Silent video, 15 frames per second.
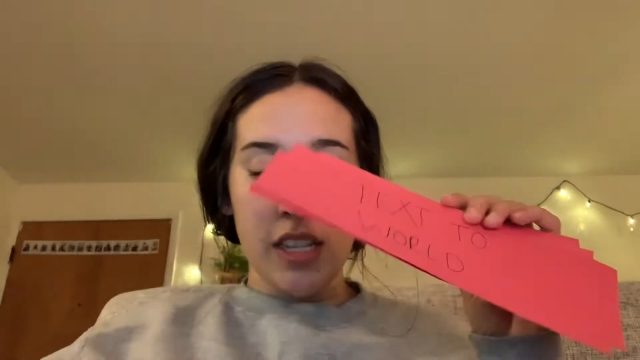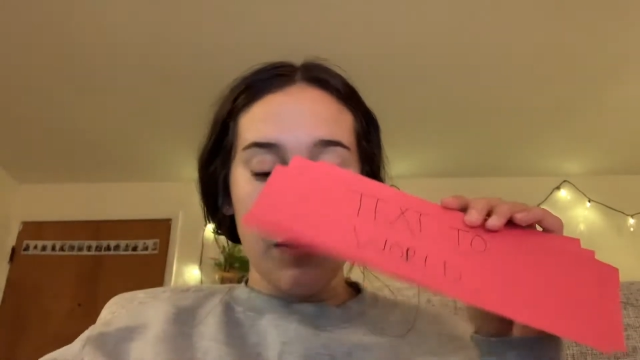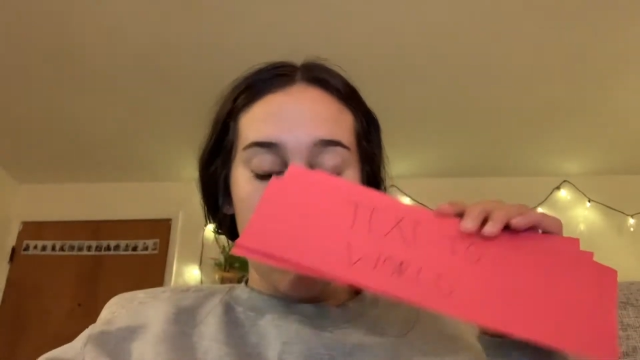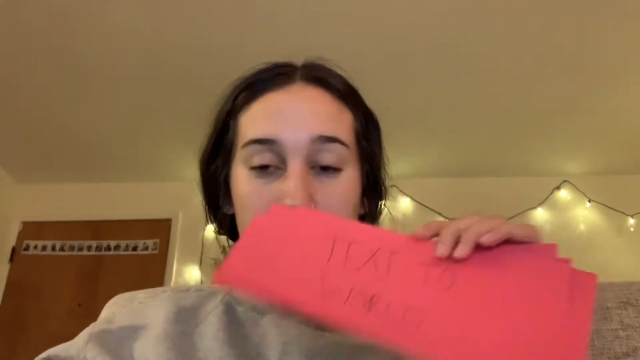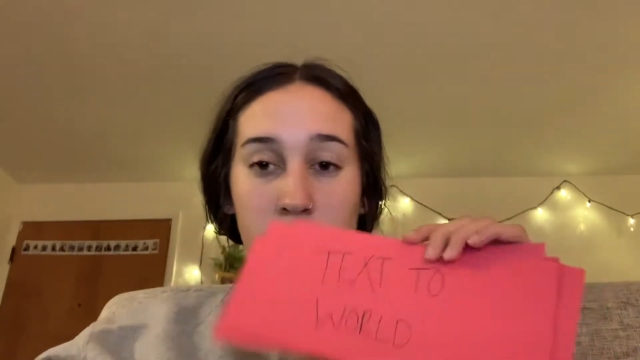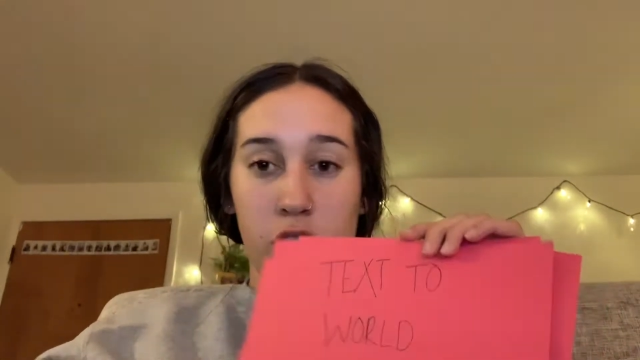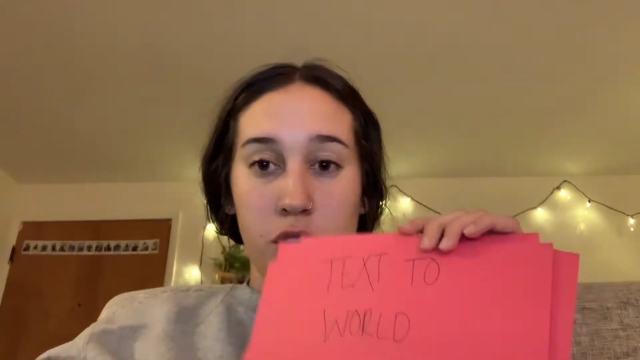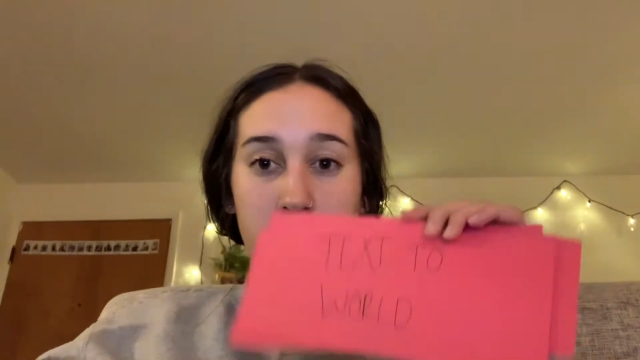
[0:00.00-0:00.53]
is
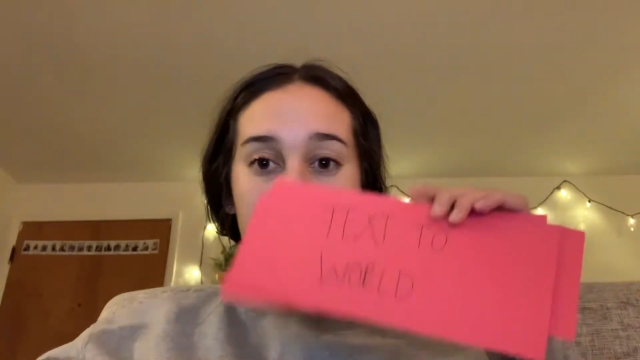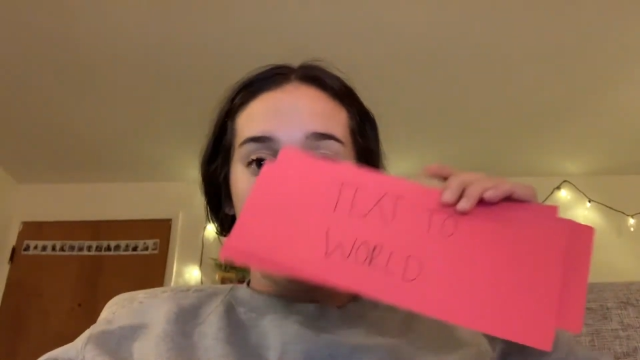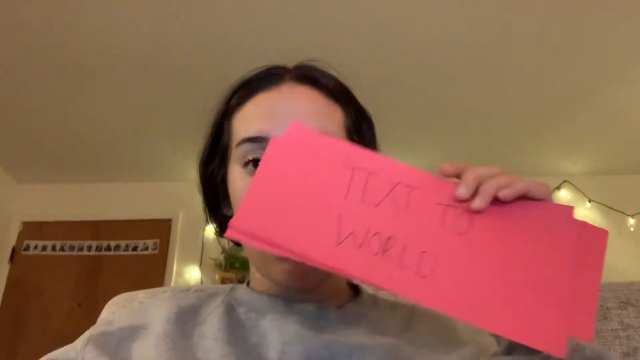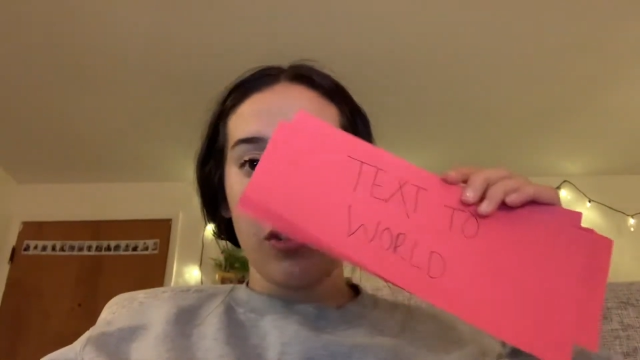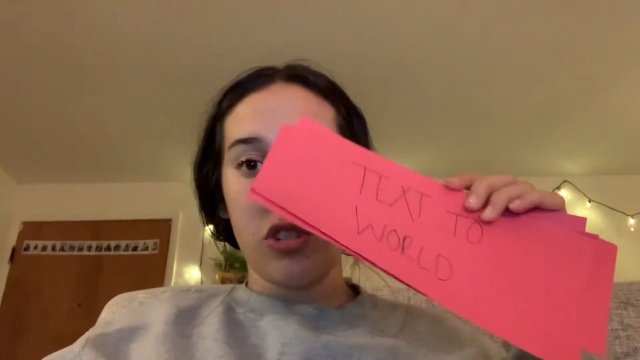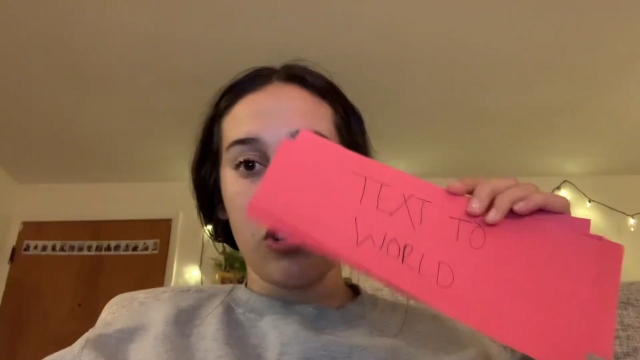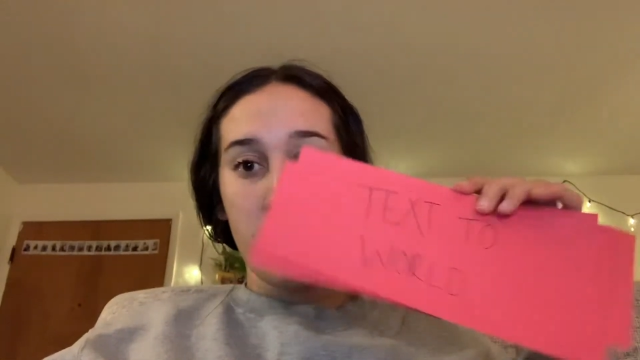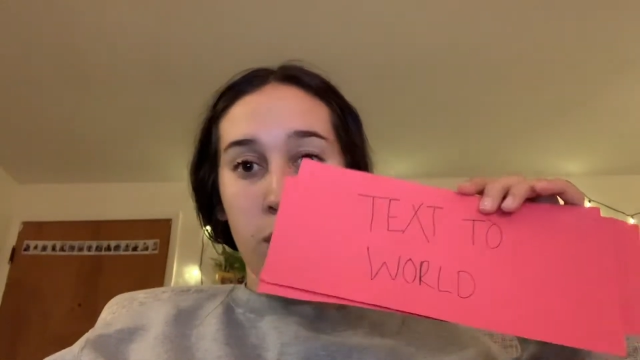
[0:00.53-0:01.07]
made, they'll use a
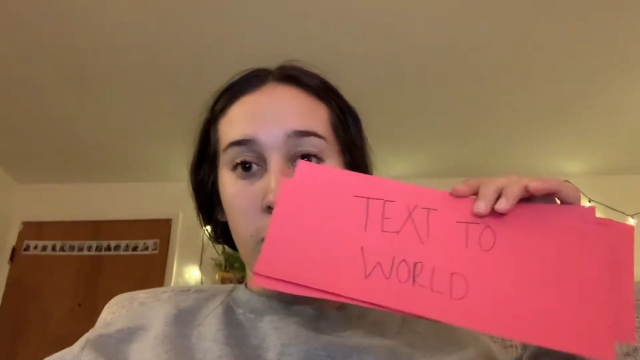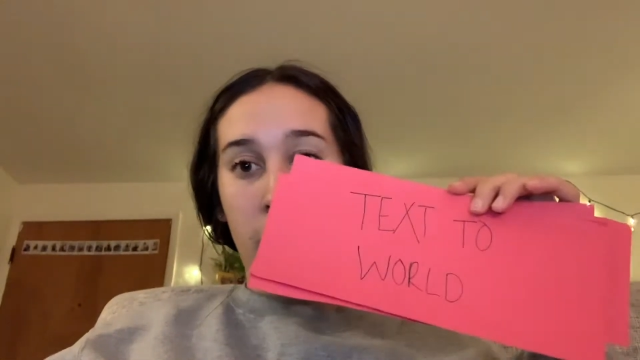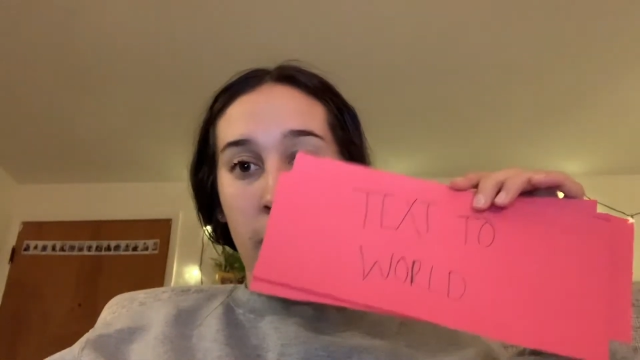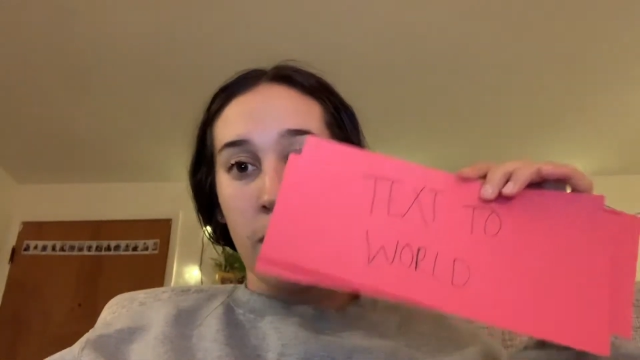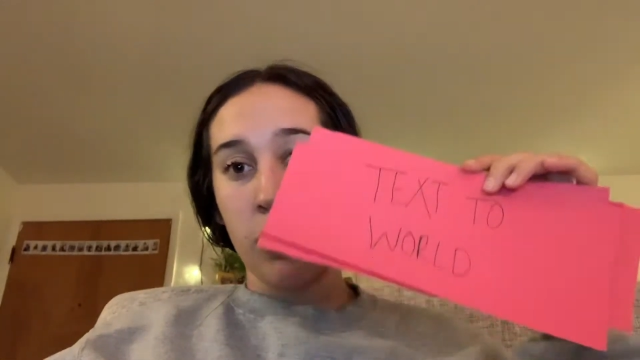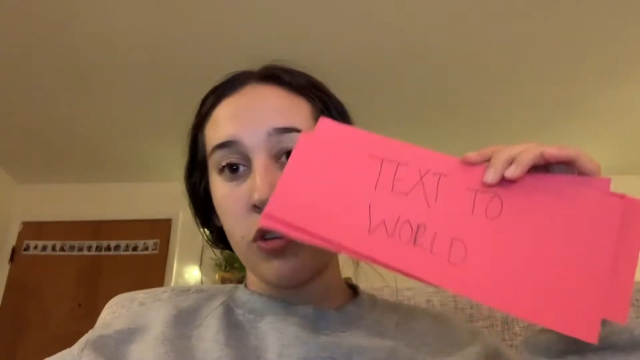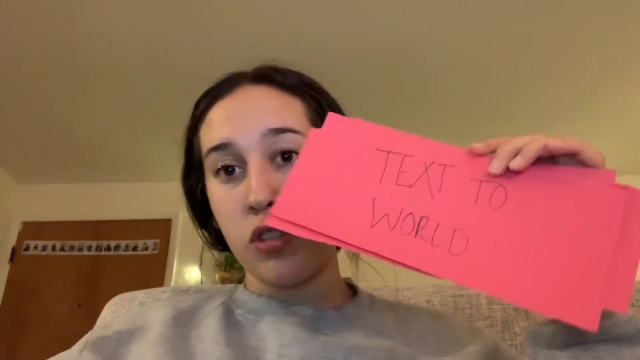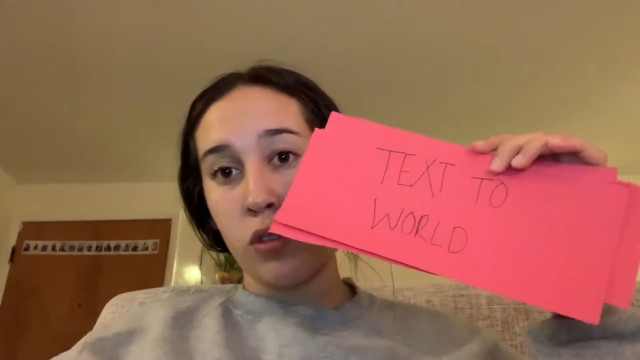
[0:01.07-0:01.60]
different strip of paper.